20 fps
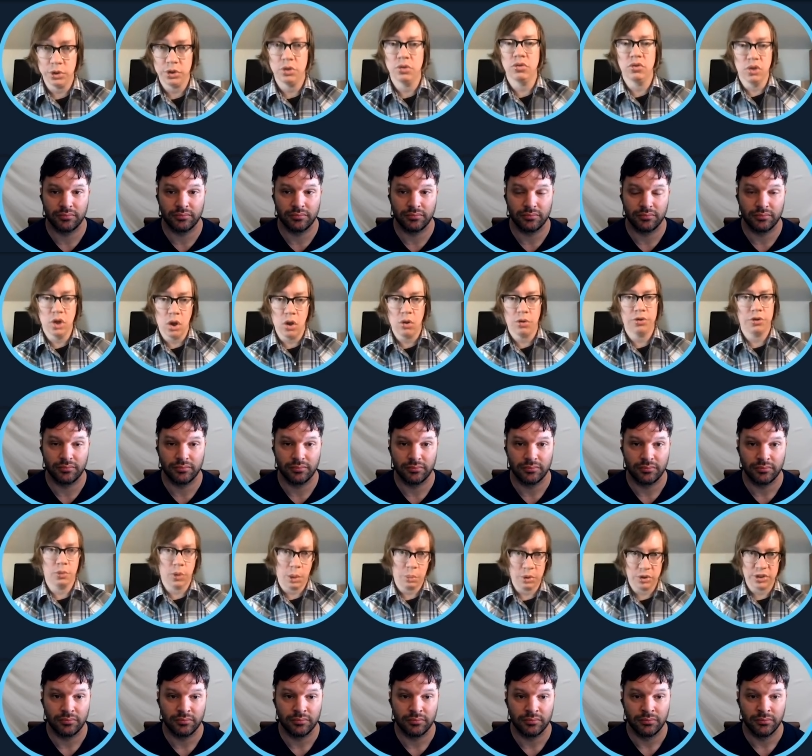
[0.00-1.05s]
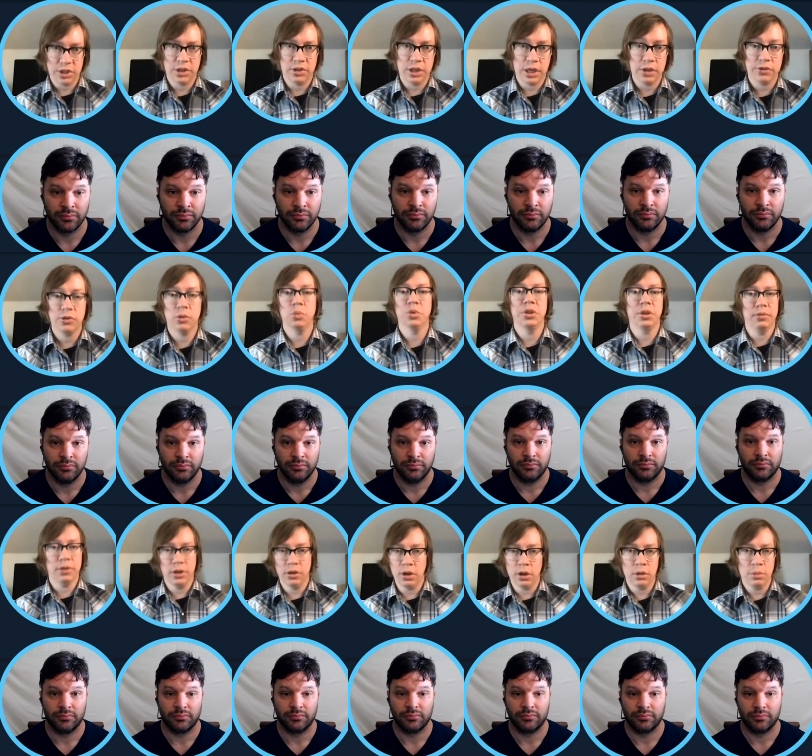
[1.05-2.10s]
Speaker 1: we'll use null to represent that. So we'll give it
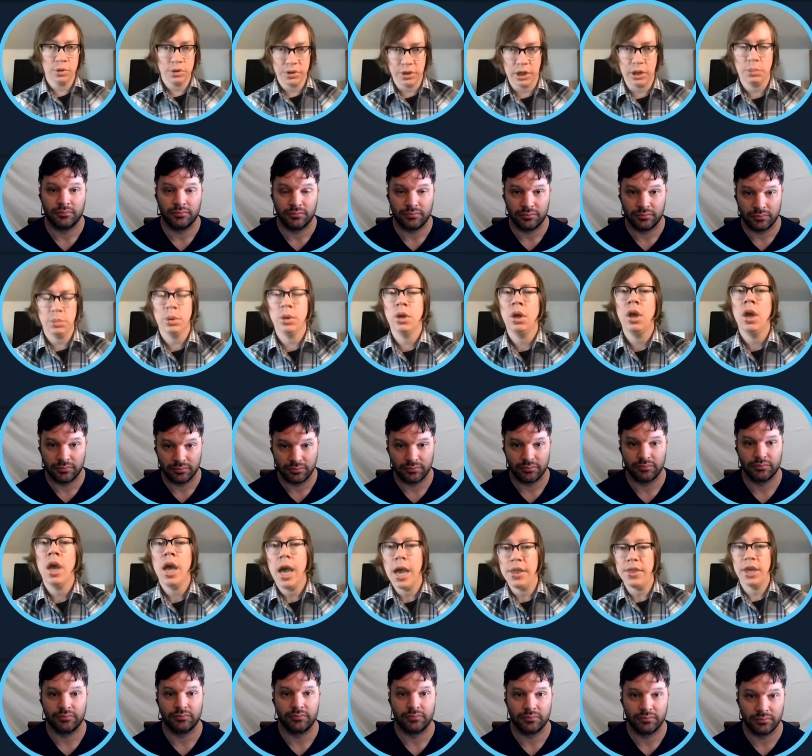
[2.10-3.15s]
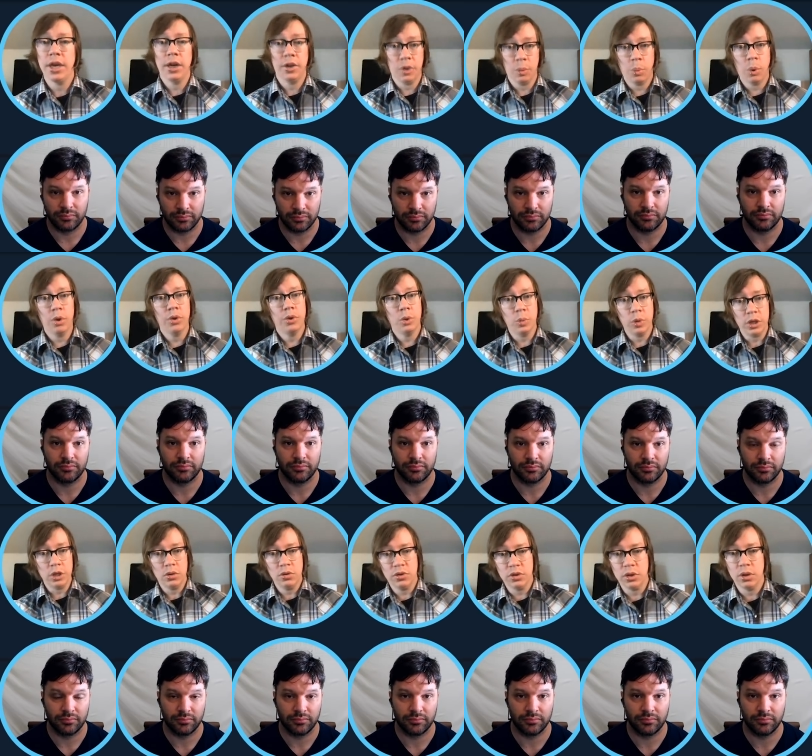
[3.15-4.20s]
a nullable type. And then at the point that we
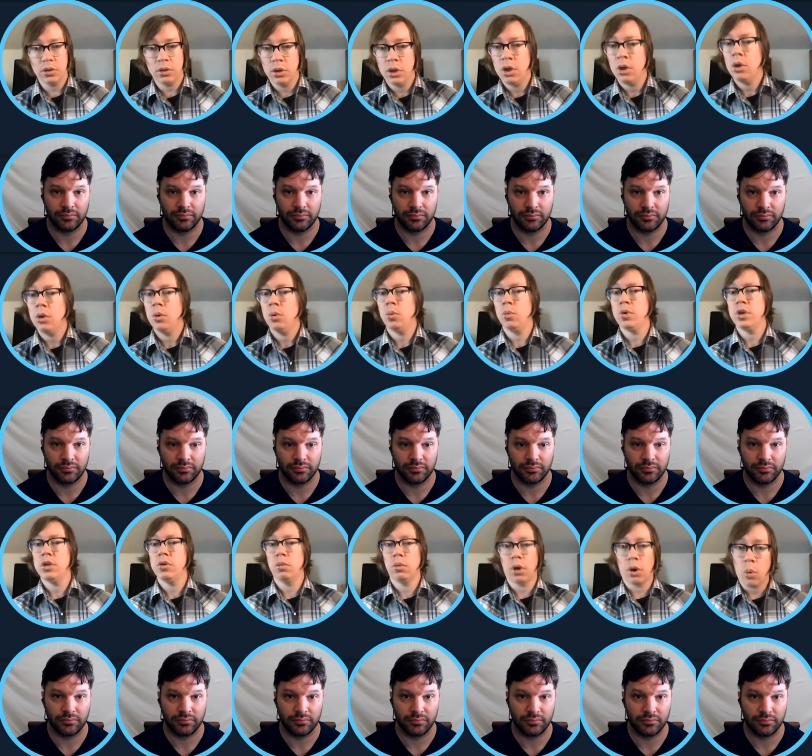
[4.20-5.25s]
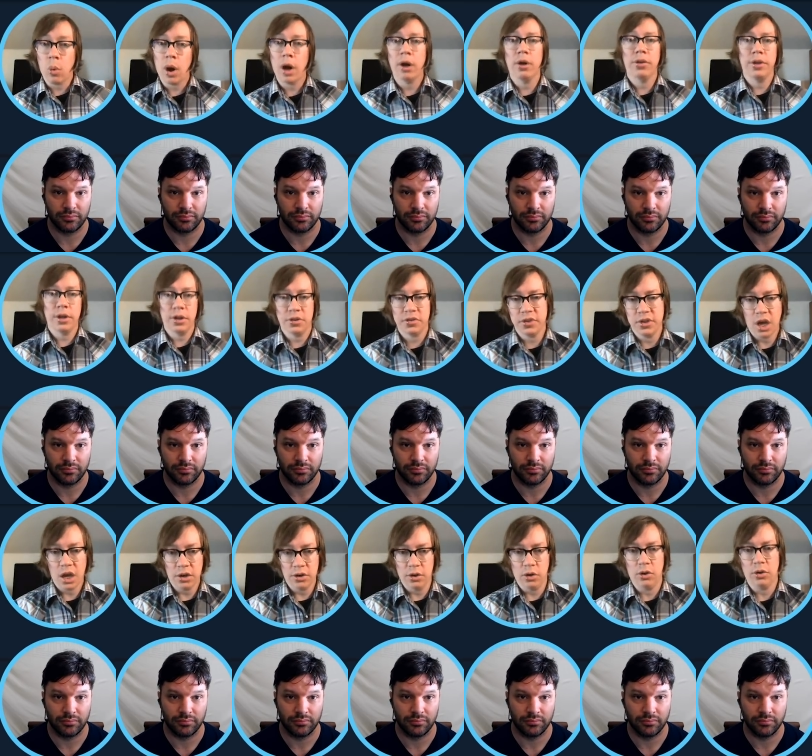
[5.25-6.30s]
use it, we require that it's
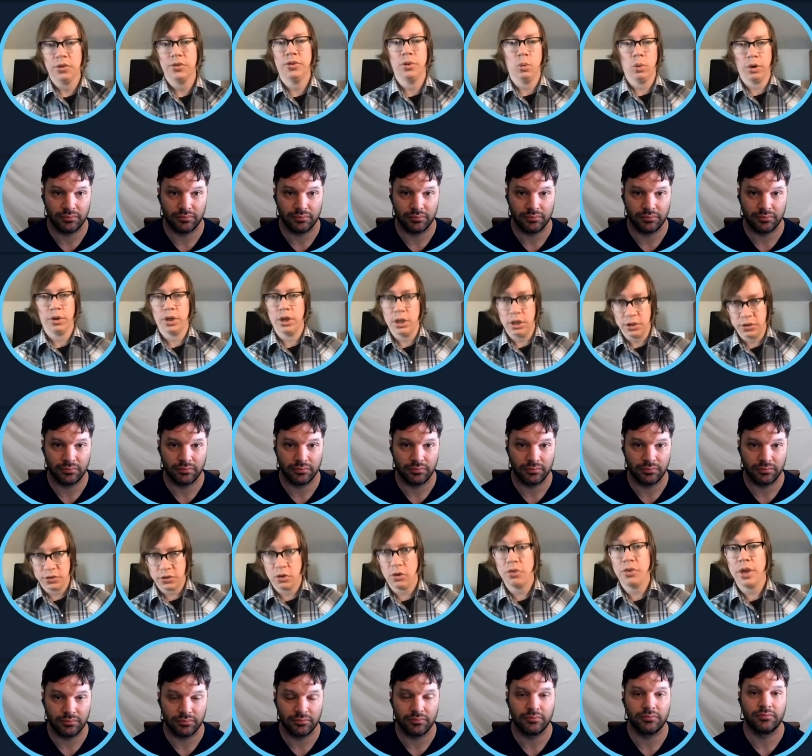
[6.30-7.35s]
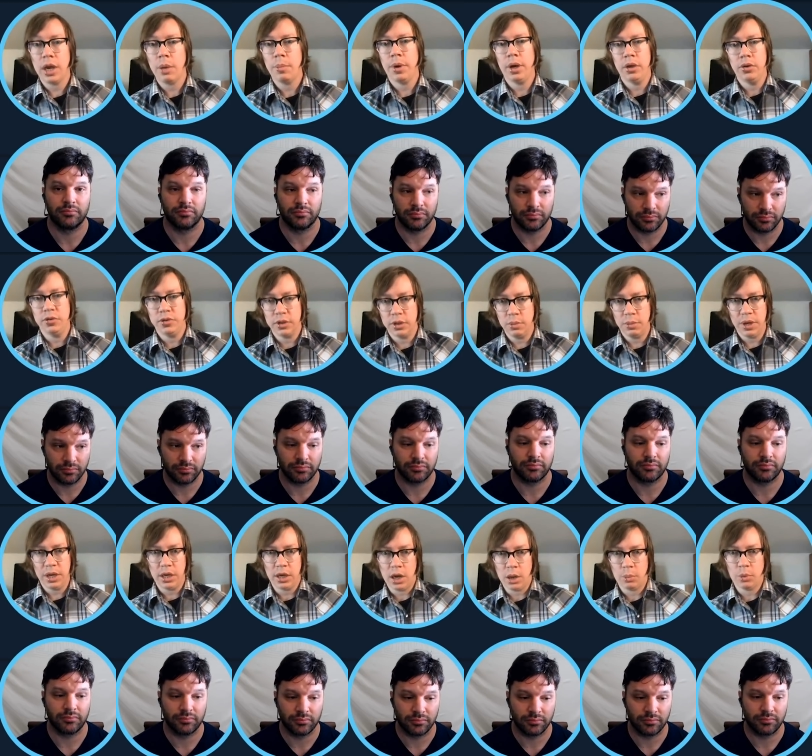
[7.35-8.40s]
not null, so we're going to assert that by using the
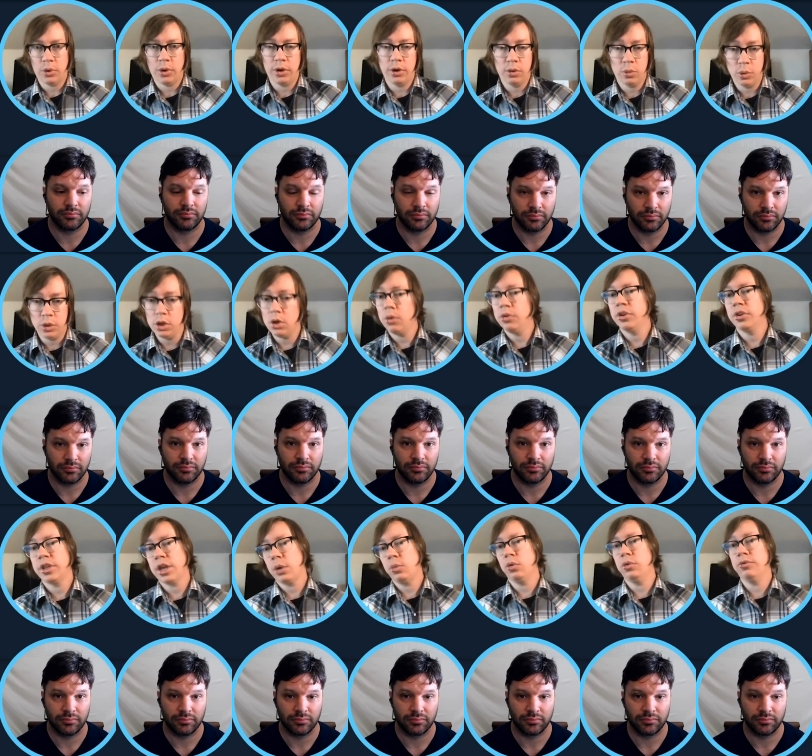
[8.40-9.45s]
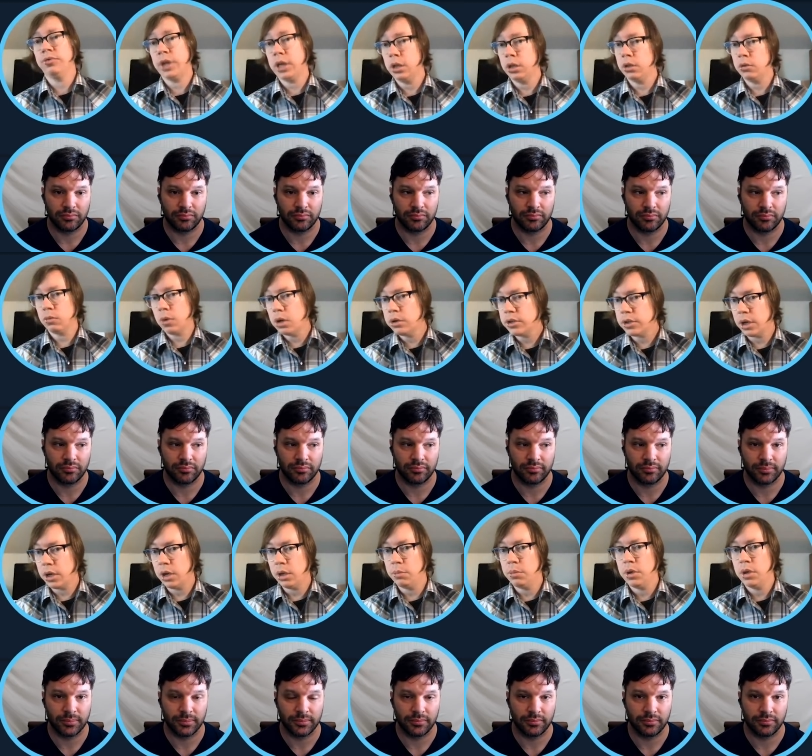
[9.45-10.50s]
bang operator. We know that that will fail at
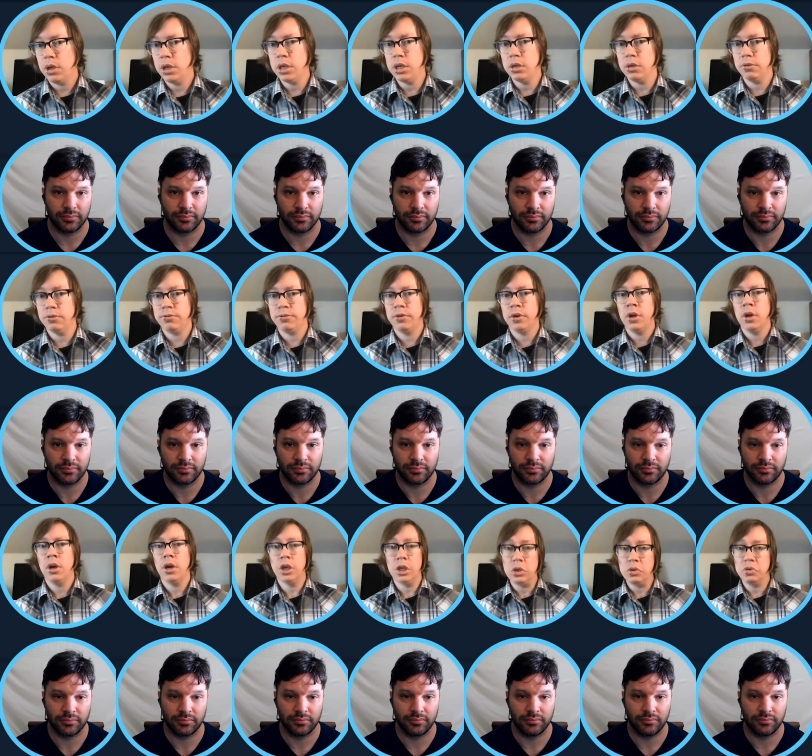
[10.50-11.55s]
runtime if a